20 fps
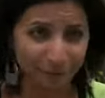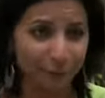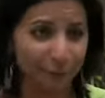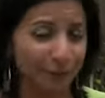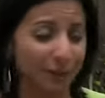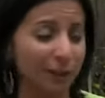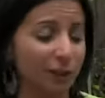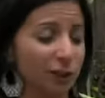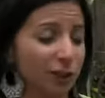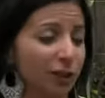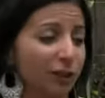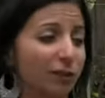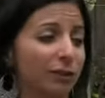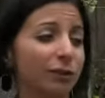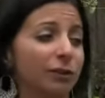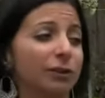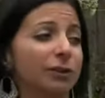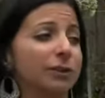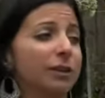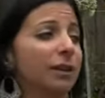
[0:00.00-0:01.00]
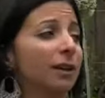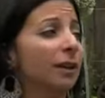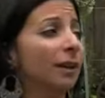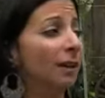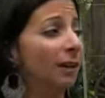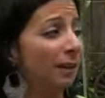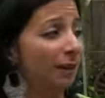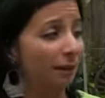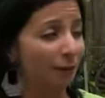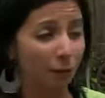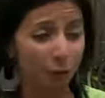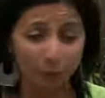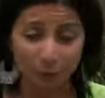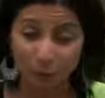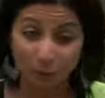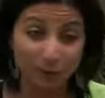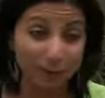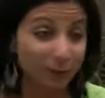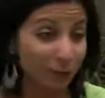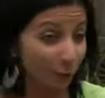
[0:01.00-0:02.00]
with each other's. Hope
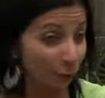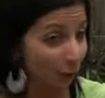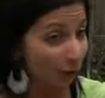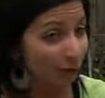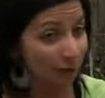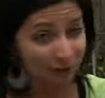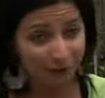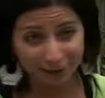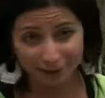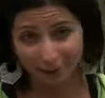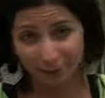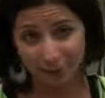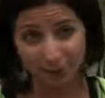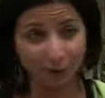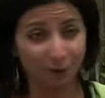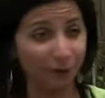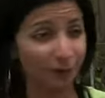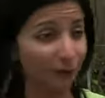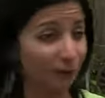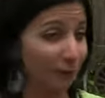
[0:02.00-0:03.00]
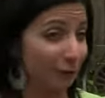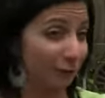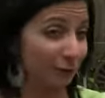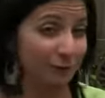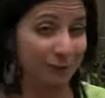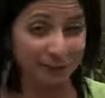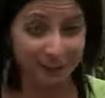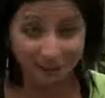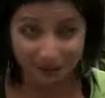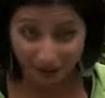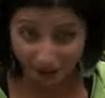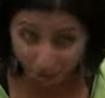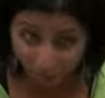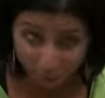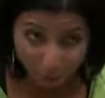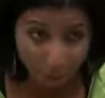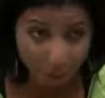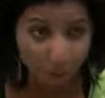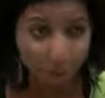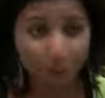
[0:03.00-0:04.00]
to see you all in Lebanon to visit
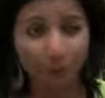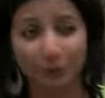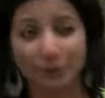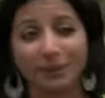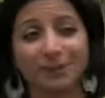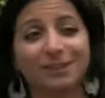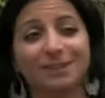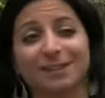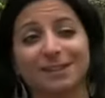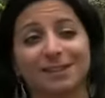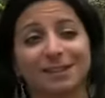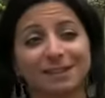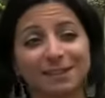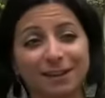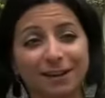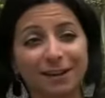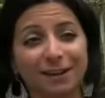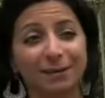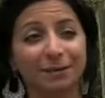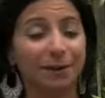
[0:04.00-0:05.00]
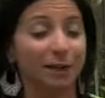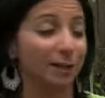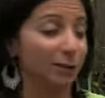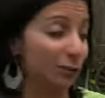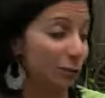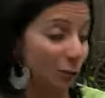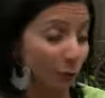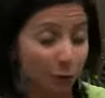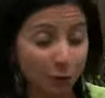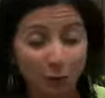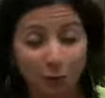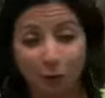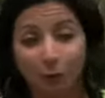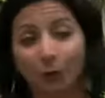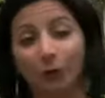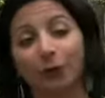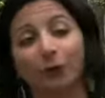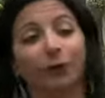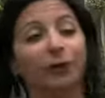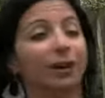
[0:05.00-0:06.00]
our own prisons this time and show your
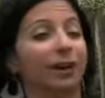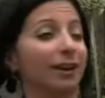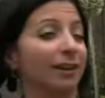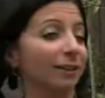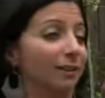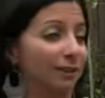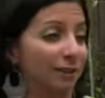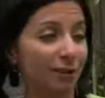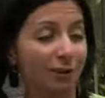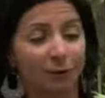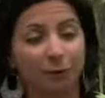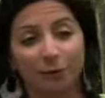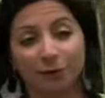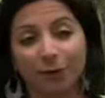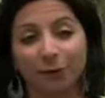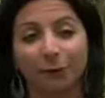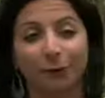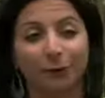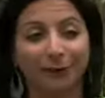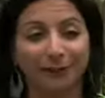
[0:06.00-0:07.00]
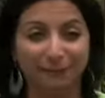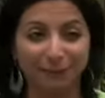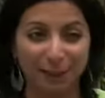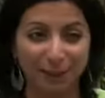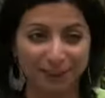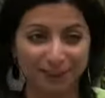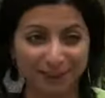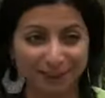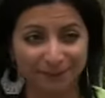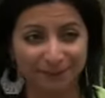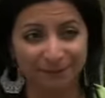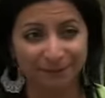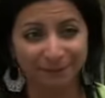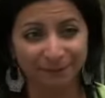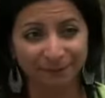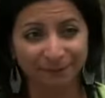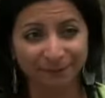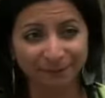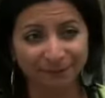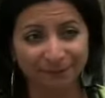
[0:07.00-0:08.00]
work and talk with our inmates.
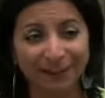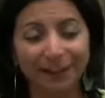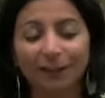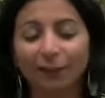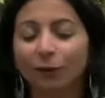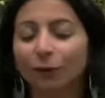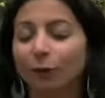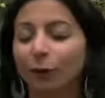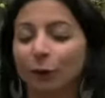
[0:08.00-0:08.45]
Thank you